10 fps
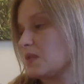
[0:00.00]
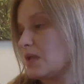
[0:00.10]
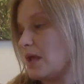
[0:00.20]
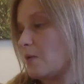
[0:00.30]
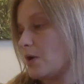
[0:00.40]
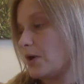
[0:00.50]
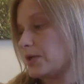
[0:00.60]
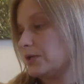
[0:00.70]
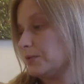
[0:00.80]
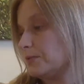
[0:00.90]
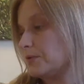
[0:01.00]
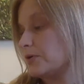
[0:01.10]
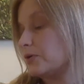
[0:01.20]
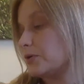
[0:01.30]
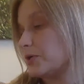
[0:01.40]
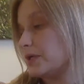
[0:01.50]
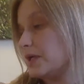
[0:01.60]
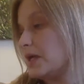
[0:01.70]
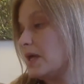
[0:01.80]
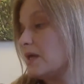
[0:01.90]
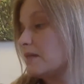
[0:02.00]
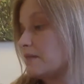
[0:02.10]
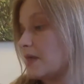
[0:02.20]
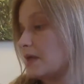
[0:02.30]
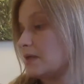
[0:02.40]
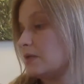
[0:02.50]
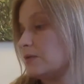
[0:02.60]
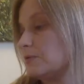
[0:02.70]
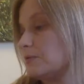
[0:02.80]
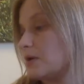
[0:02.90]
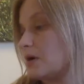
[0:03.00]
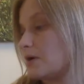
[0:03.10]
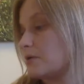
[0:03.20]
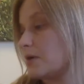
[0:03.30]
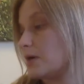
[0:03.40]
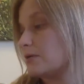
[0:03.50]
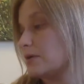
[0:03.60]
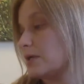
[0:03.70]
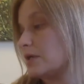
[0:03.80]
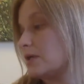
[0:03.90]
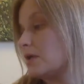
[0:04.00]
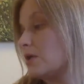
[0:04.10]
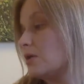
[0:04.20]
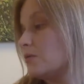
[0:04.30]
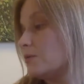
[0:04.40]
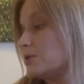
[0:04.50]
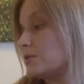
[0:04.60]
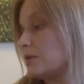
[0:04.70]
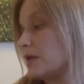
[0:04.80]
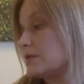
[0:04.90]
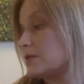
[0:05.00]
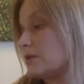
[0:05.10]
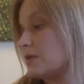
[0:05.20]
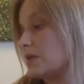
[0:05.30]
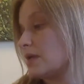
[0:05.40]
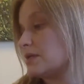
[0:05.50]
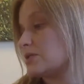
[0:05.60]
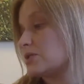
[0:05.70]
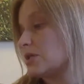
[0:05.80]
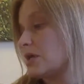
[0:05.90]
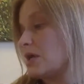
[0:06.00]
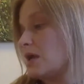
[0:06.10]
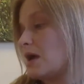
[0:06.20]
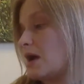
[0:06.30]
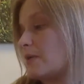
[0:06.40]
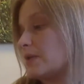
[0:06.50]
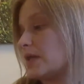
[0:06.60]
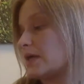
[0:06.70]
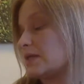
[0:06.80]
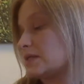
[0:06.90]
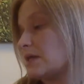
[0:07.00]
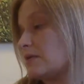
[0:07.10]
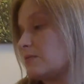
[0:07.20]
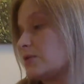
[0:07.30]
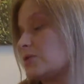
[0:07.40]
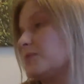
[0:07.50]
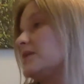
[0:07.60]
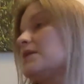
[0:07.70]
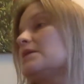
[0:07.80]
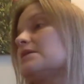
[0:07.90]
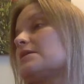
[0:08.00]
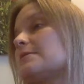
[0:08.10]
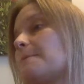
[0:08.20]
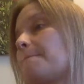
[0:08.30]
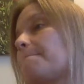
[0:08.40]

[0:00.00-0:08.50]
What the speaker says: How are you? Good. Thank you. Are you hungry? Would you like to go to lunch? I would like a sandwich, please.